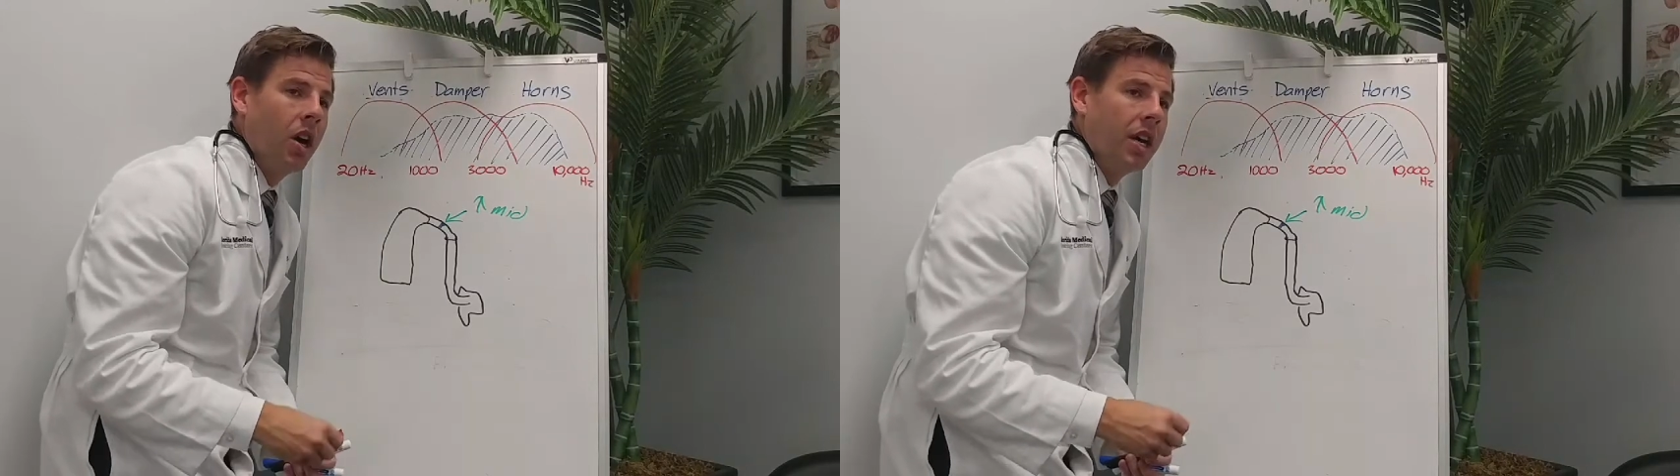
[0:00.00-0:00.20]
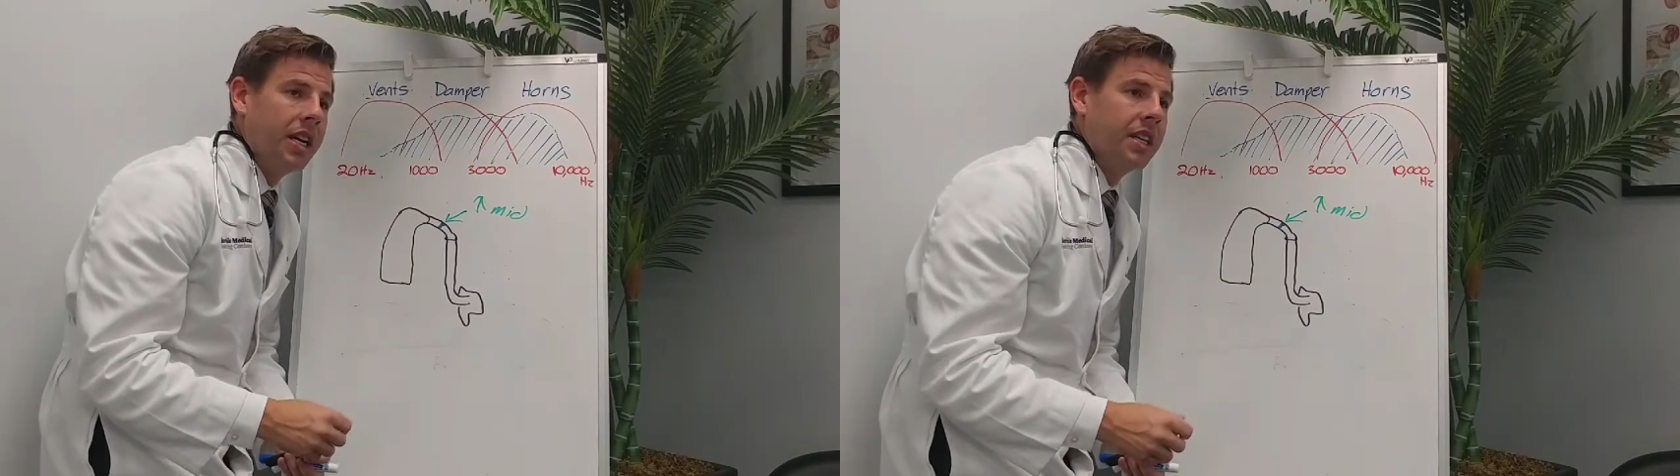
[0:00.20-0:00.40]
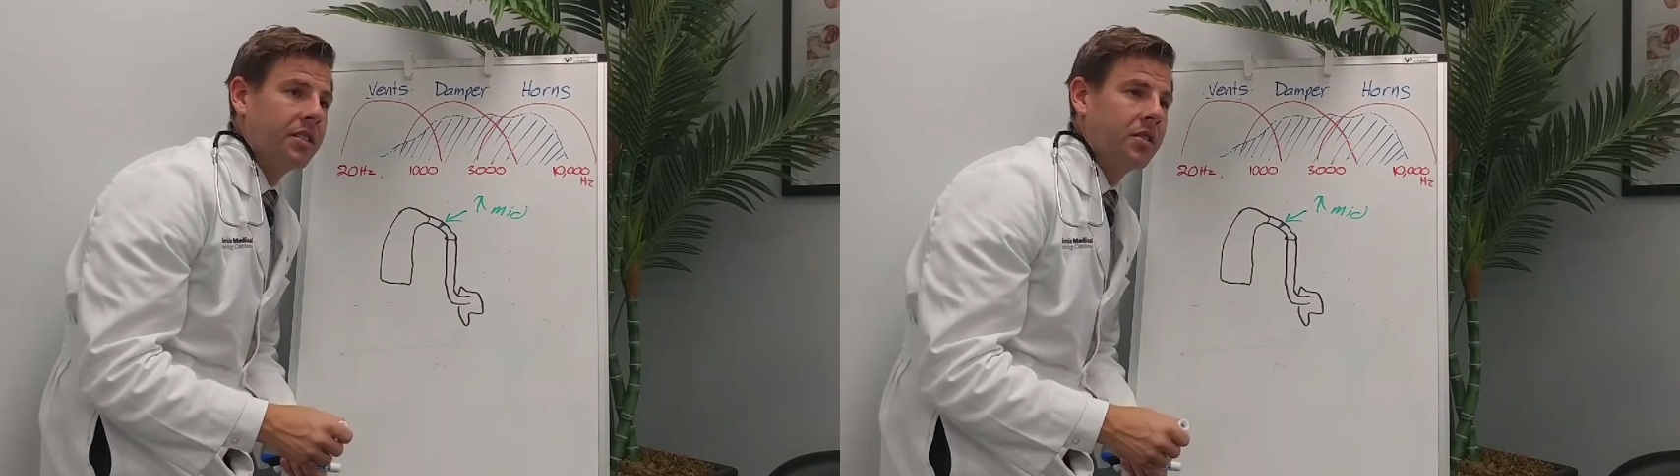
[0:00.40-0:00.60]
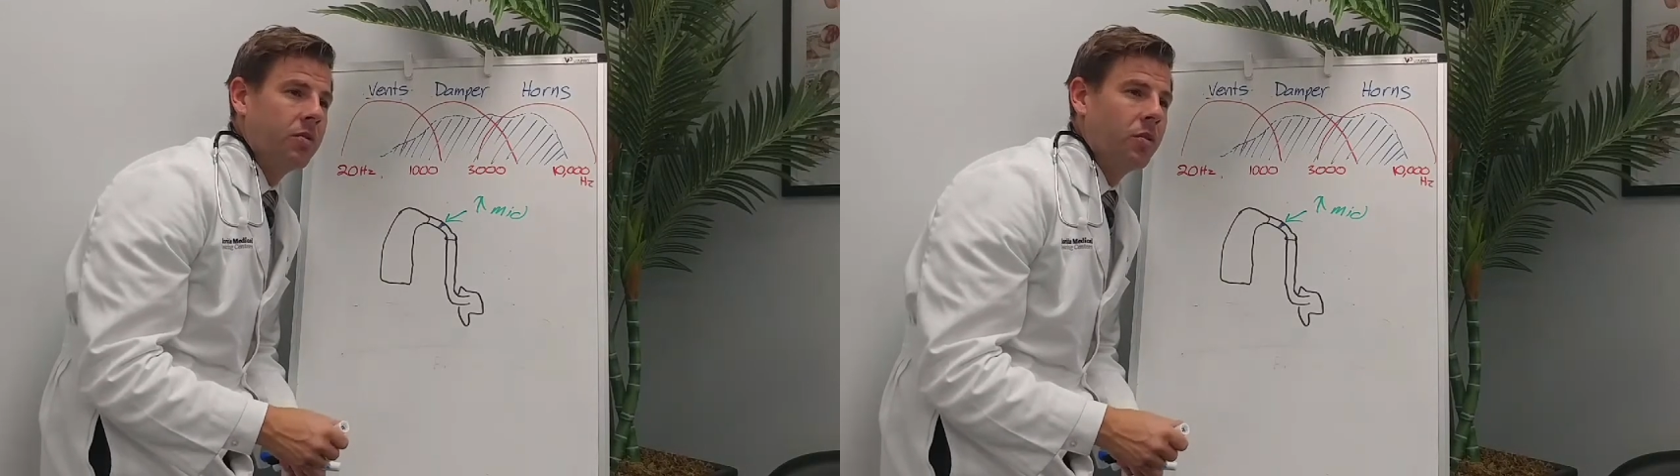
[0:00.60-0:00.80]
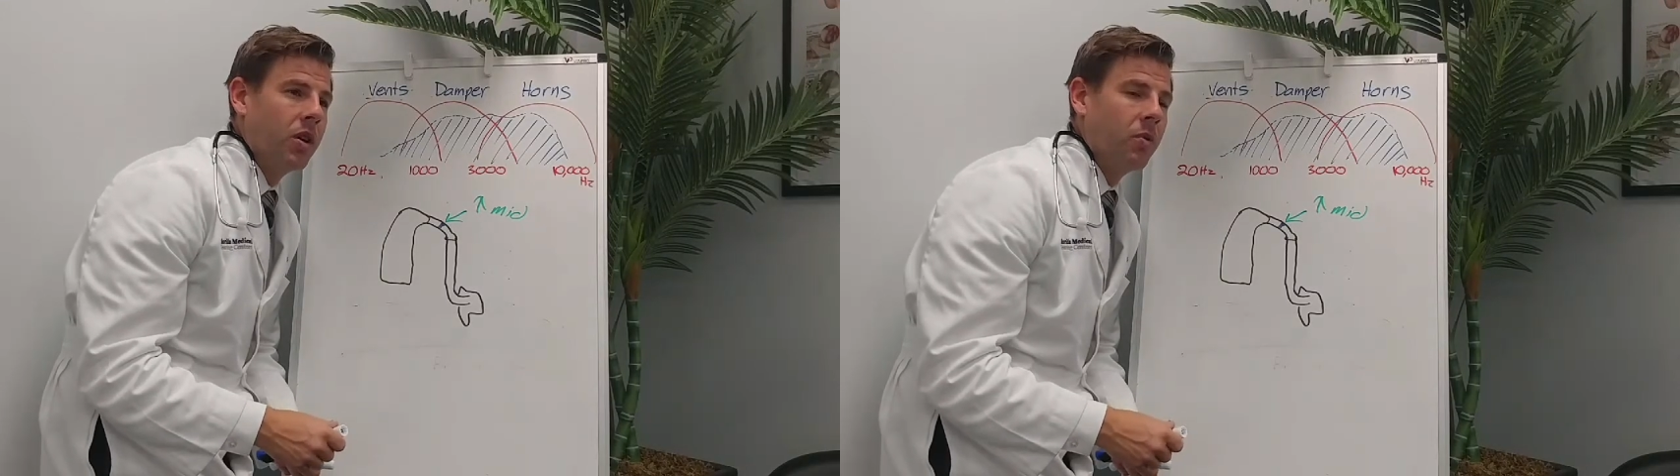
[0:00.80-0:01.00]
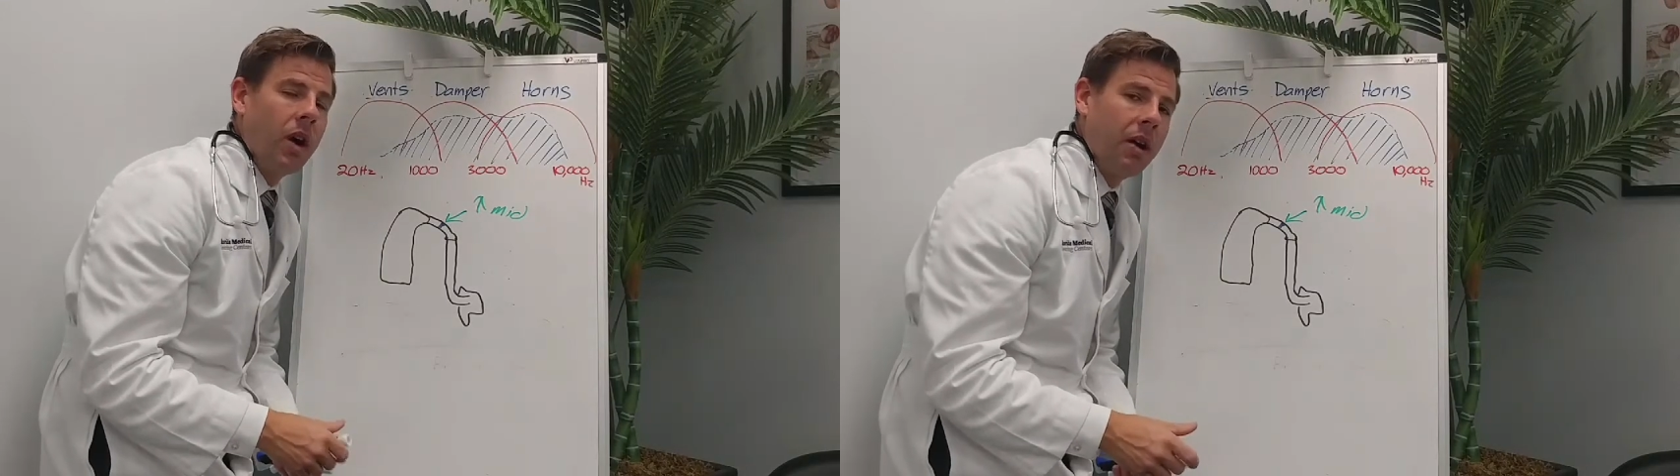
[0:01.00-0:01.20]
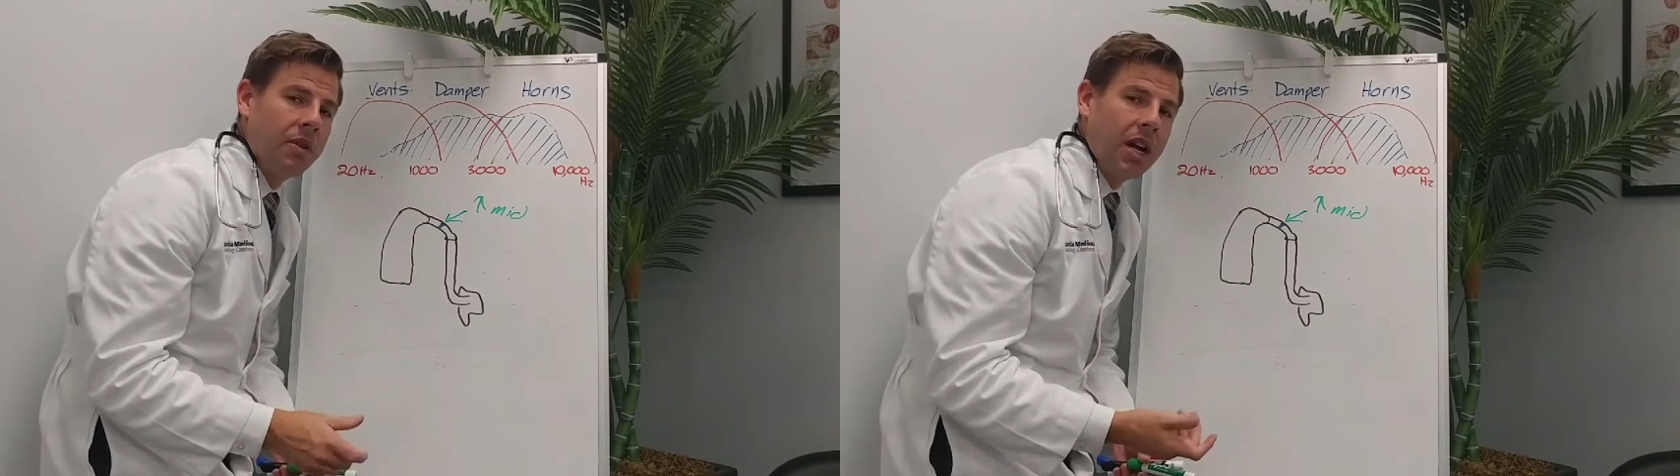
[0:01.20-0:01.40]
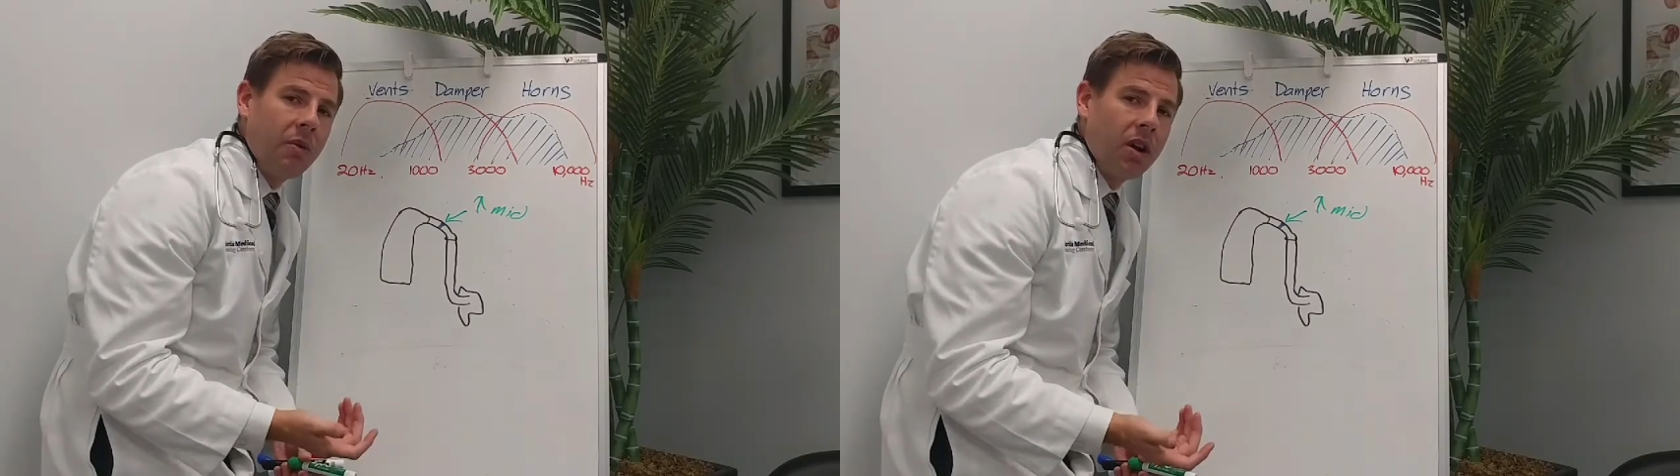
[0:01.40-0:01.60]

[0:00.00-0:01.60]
is, well, why would I